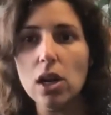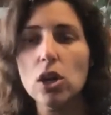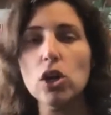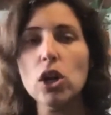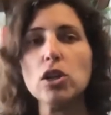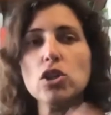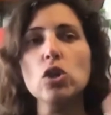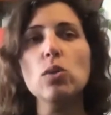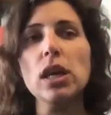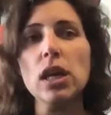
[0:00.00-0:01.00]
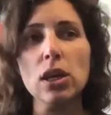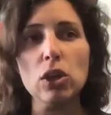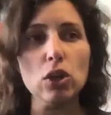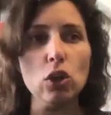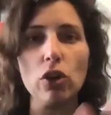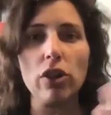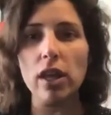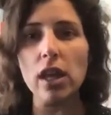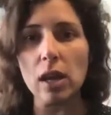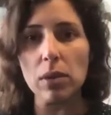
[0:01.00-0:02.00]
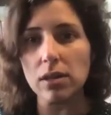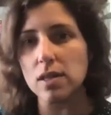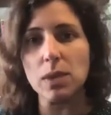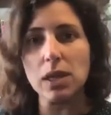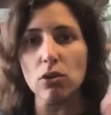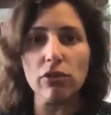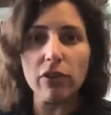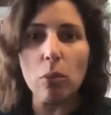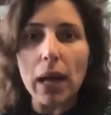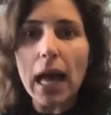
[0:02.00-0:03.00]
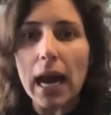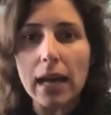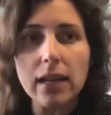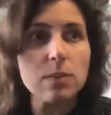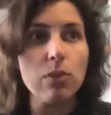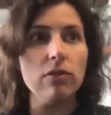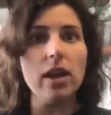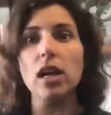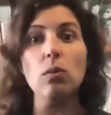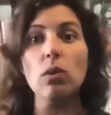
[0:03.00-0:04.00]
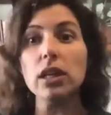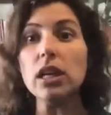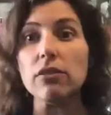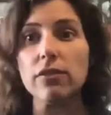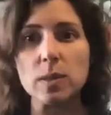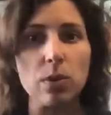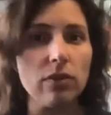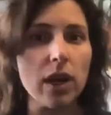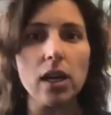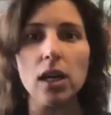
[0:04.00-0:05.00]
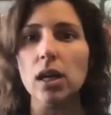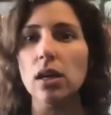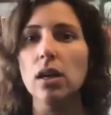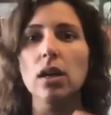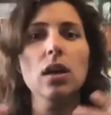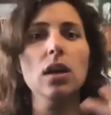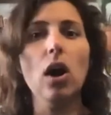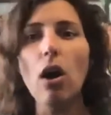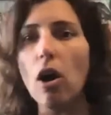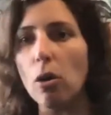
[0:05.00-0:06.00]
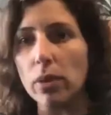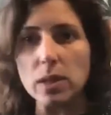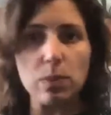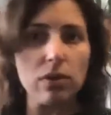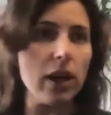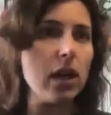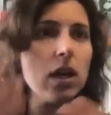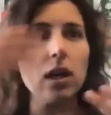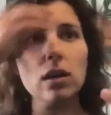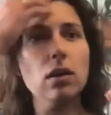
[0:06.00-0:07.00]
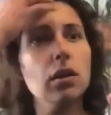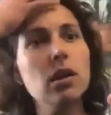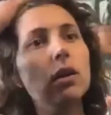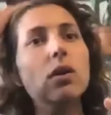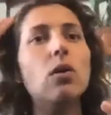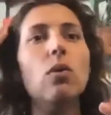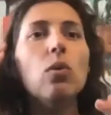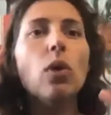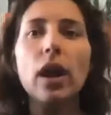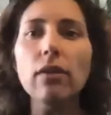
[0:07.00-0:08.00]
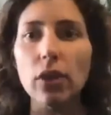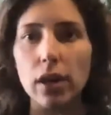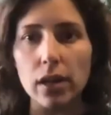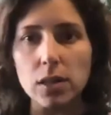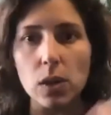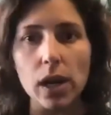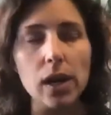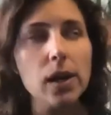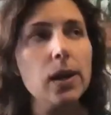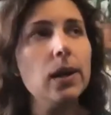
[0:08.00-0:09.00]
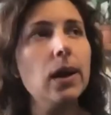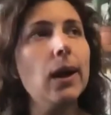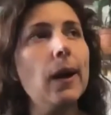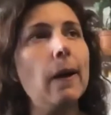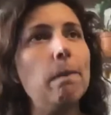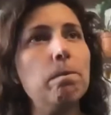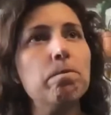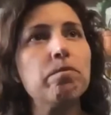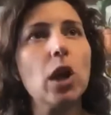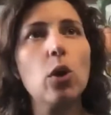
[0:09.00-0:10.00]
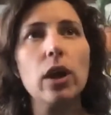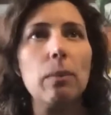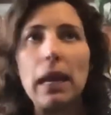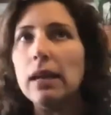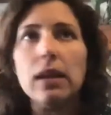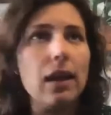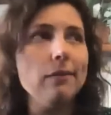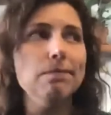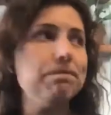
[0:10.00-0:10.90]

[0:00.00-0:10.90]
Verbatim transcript: You're not doing your thing because it's making you feel bad. It's providing relief. It's providing calm. It's providing whatever it is, right? Um, a quick Band-Aid.